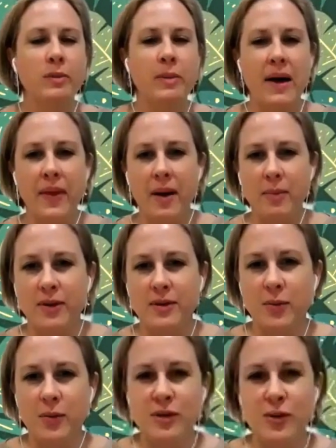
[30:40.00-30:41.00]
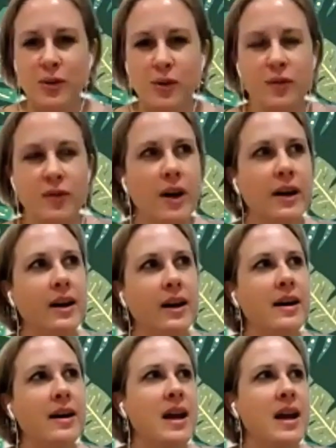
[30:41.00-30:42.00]
about that, because it was sort of like
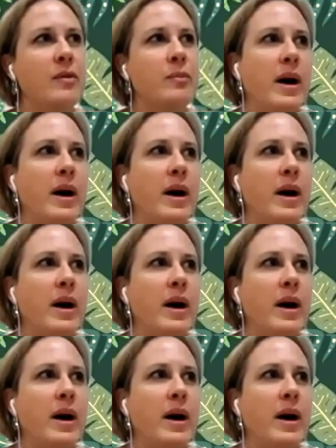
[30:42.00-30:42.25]
I'd never